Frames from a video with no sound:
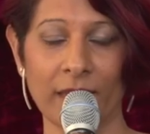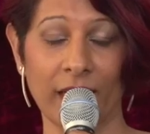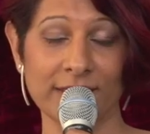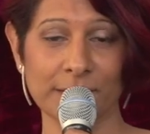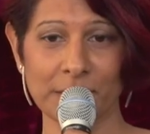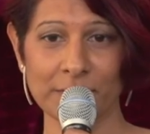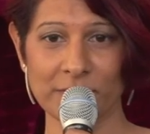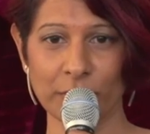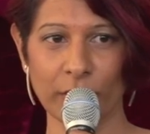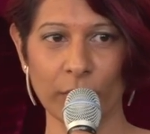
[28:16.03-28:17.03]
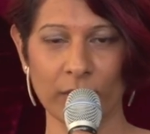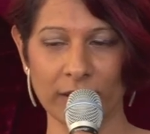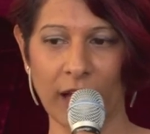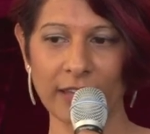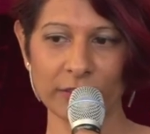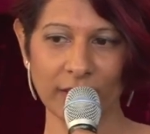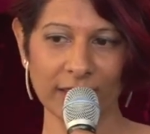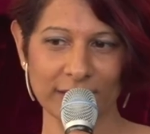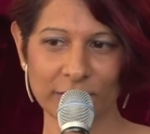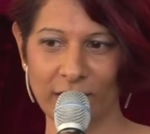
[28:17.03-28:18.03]
Yeah. And sometimes you know I use I
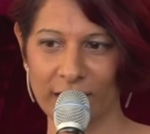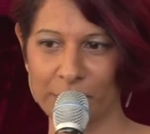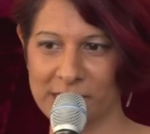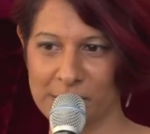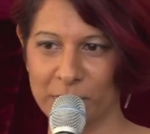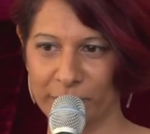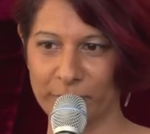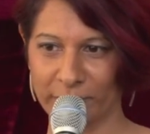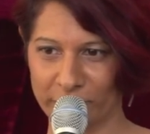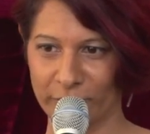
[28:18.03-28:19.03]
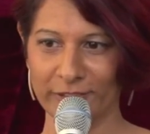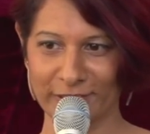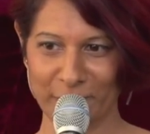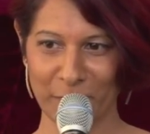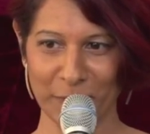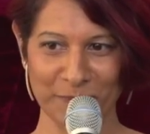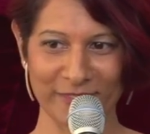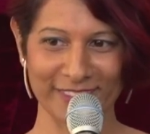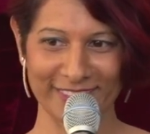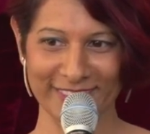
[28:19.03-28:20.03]
like to use a guiding principle of pleasure. You know
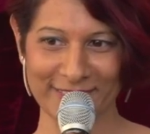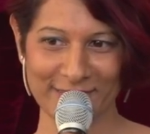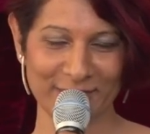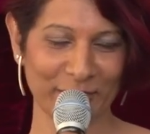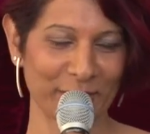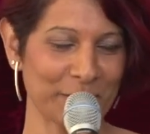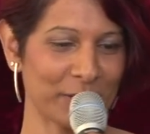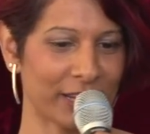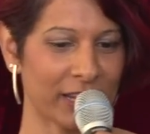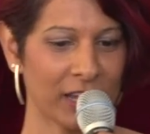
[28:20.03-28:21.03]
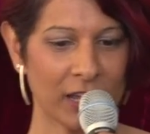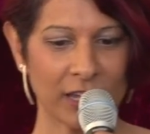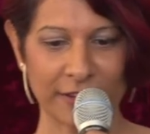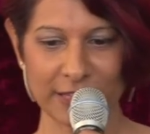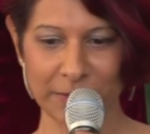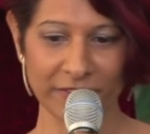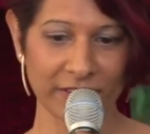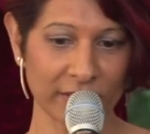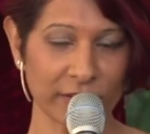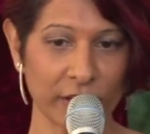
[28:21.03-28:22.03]
that's in our community. If something
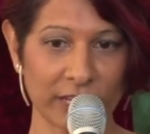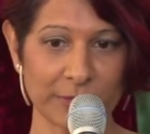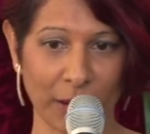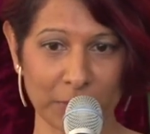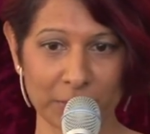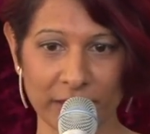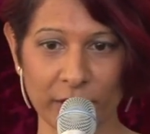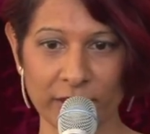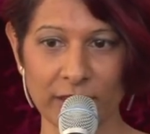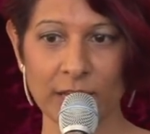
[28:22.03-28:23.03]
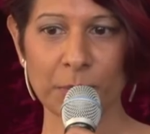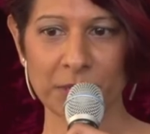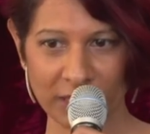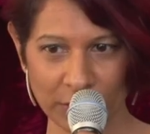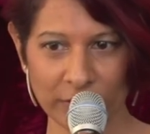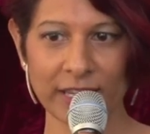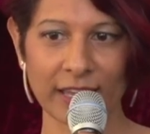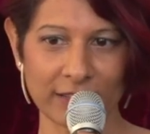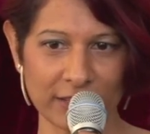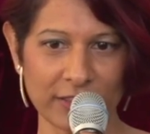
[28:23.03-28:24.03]
feels good, it's probably good. But then you can
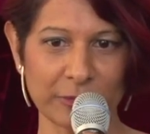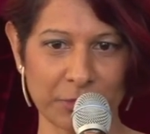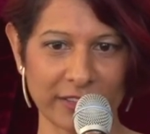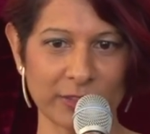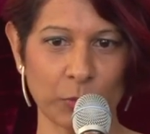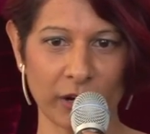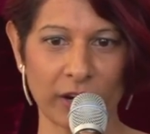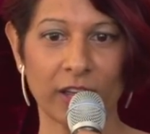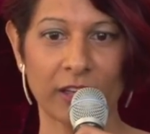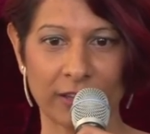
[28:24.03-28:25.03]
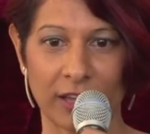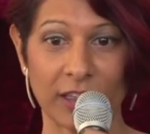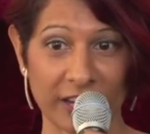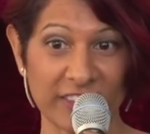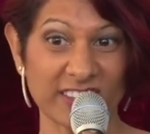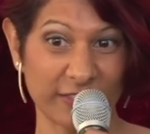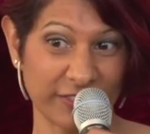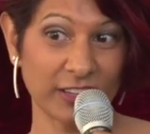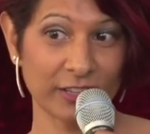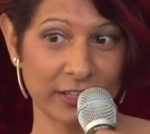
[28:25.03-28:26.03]
get into this place where a lot of things that
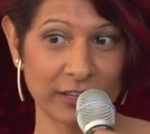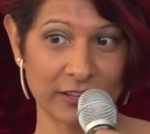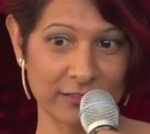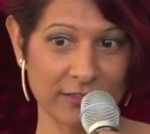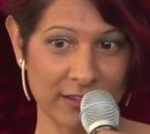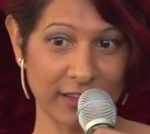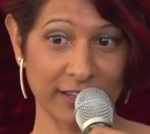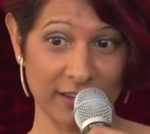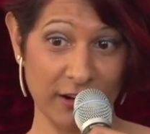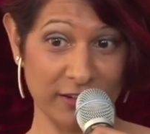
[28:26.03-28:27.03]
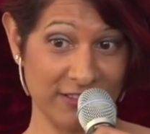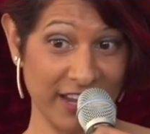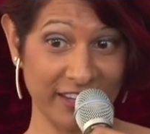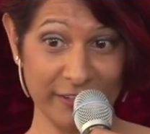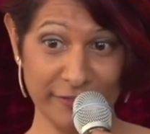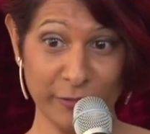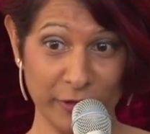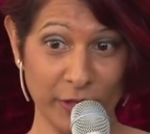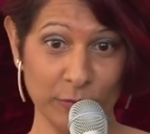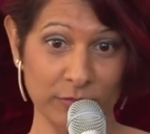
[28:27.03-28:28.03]
feel good like are negative for
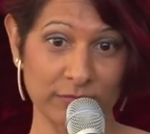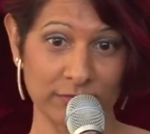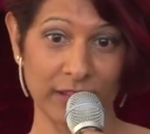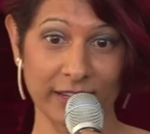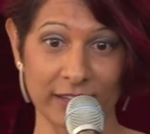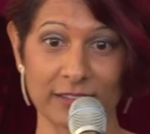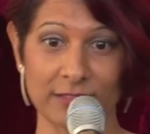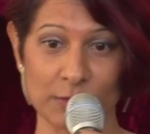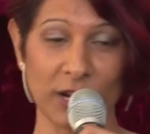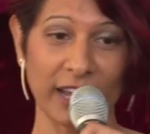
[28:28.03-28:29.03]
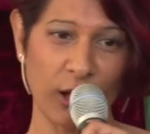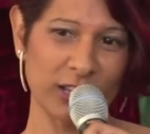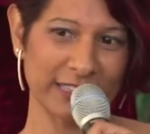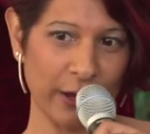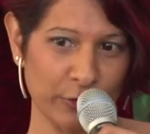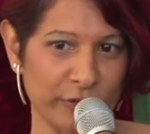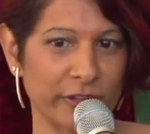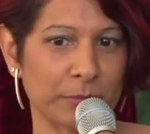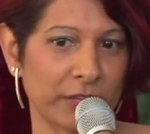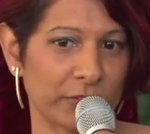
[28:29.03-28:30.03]
you, like what I call
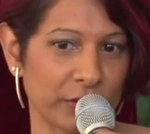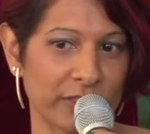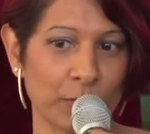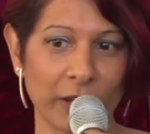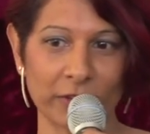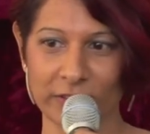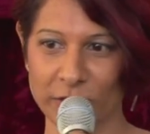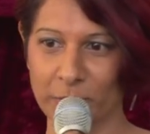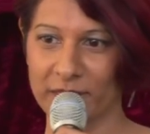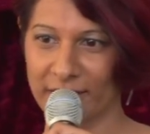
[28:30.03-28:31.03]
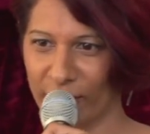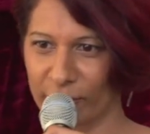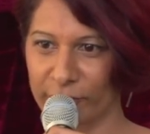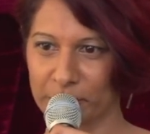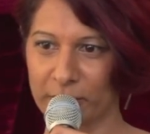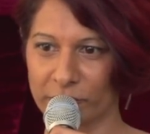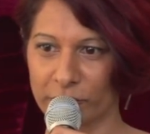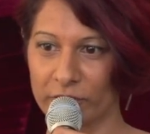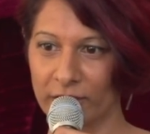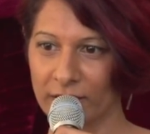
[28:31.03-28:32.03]
counterfeit pleasure. And the way you determine the counterfeit
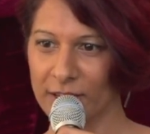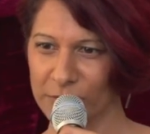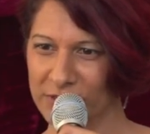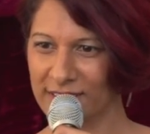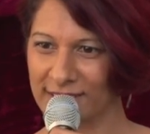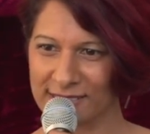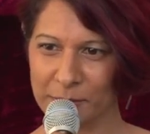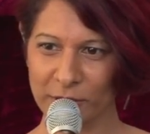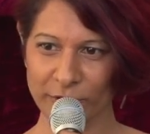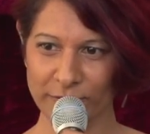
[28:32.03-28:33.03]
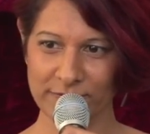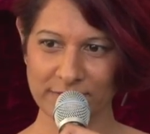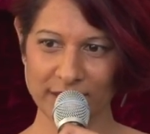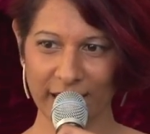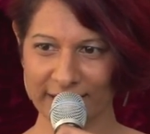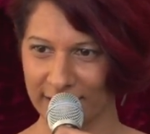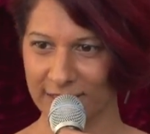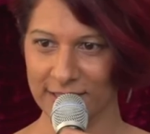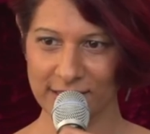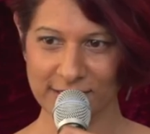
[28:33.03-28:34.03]
pleasure, which is a similar idea
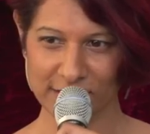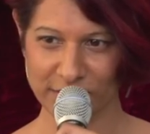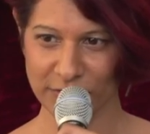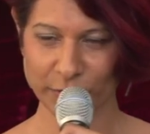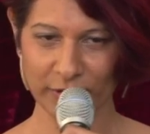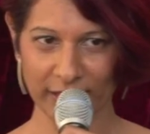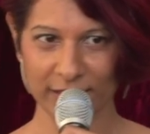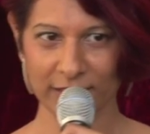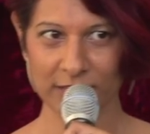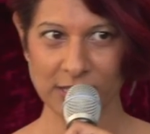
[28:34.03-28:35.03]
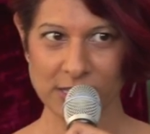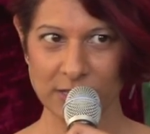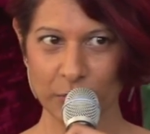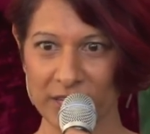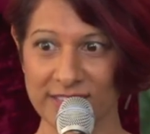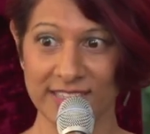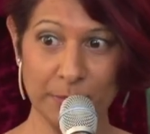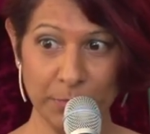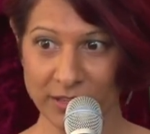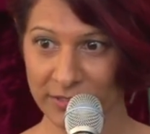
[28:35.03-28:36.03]
to this, to discern like when is the
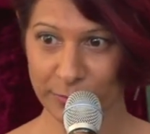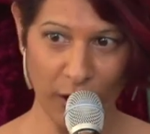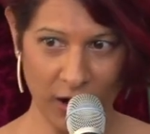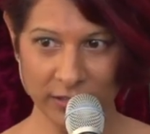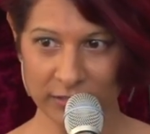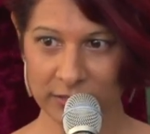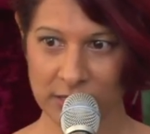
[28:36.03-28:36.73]
impulse wrong?